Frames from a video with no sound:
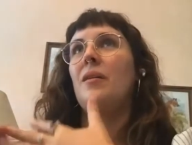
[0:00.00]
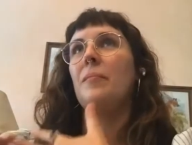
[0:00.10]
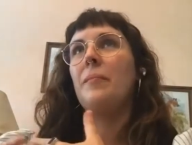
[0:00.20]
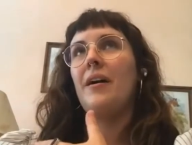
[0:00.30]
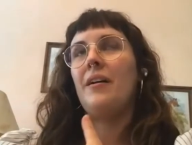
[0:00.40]

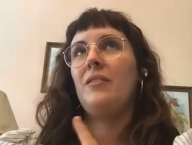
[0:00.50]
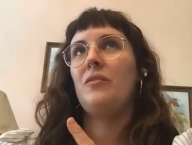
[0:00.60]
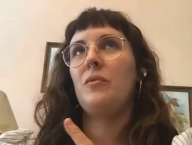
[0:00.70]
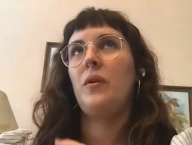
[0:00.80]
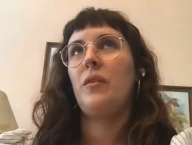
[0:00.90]
combined
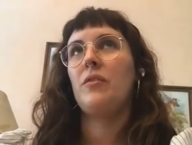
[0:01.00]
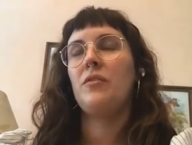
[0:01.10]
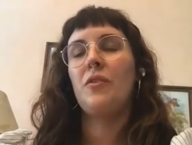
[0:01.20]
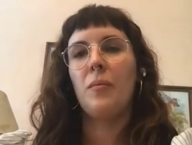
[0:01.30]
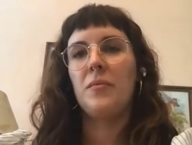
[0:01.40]
with the
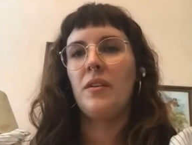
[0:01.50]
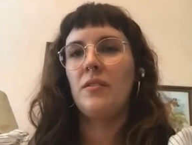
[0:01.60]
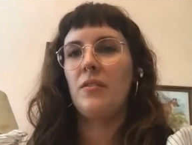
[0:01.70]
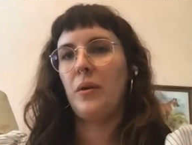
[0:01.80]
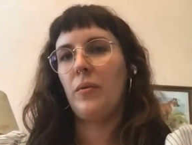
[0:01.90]

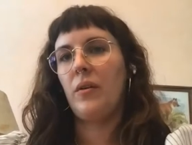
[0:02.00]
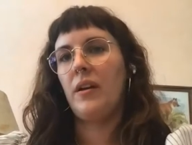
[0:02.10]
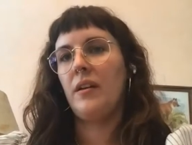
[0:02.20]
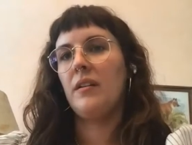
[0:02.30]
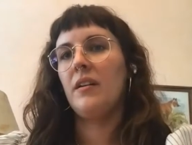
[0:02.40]
circumstances we were in,